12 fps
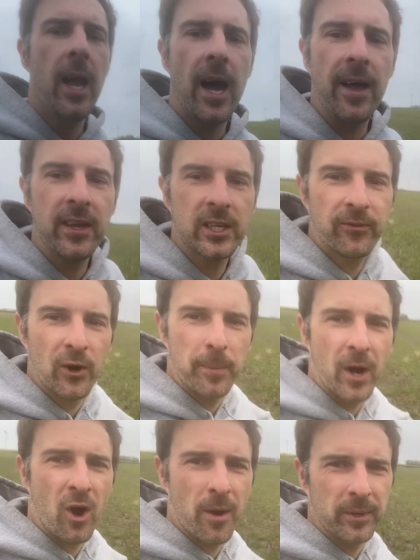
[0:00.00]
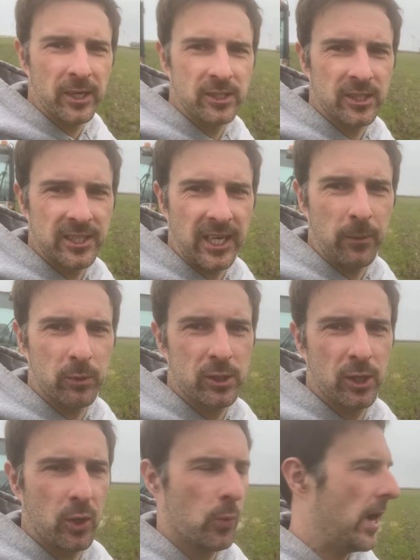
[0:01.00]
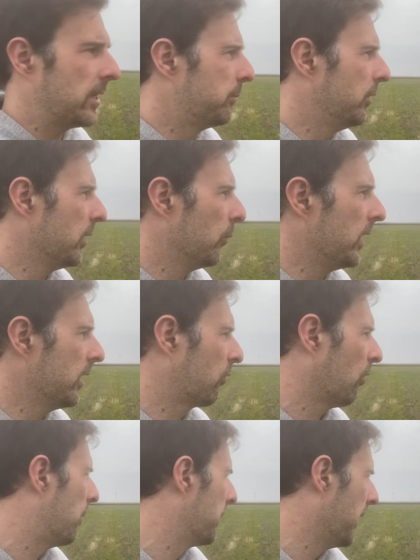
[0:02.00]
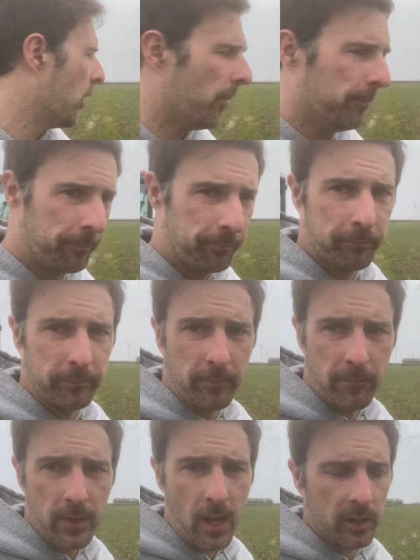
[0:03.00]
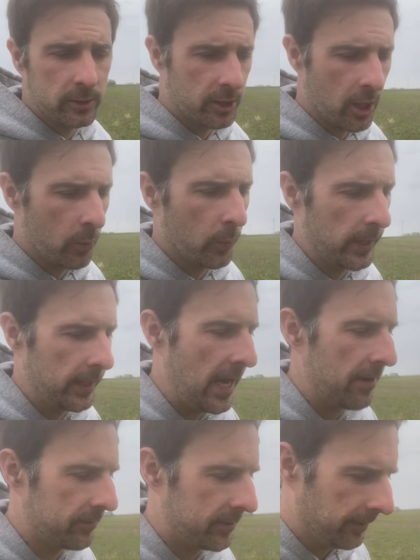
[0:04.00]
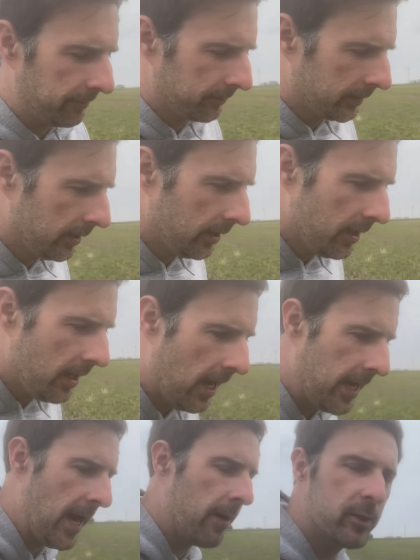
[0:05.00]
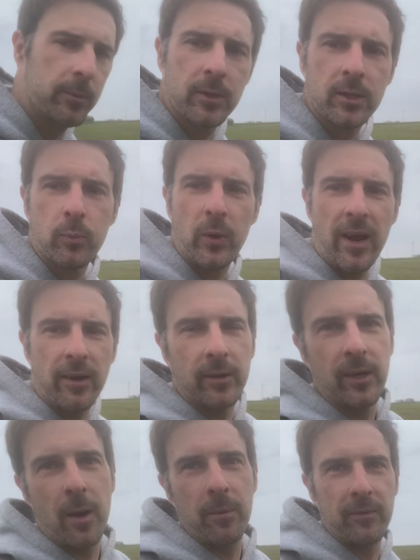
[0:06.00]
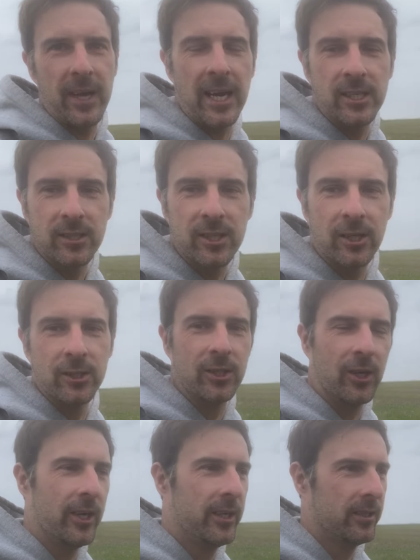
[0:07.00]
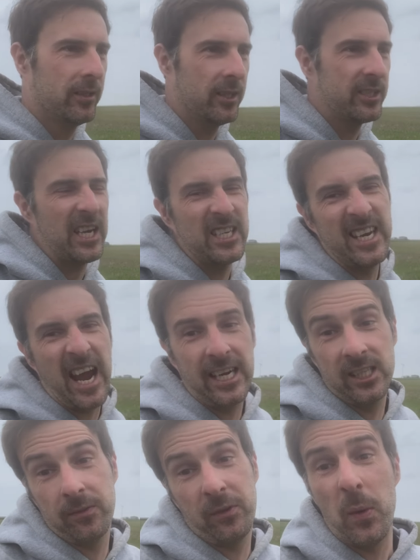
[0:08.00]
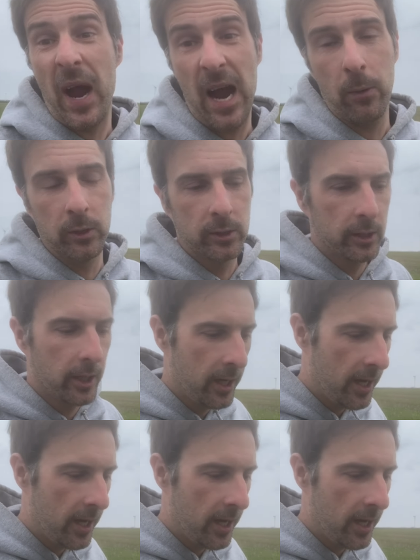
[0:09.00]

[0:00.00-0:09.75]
And this field behind me, as you see, was too wet to put any winter cropping on, so we left it. And now we had a couple of days of sunshine. I say days, a few hours.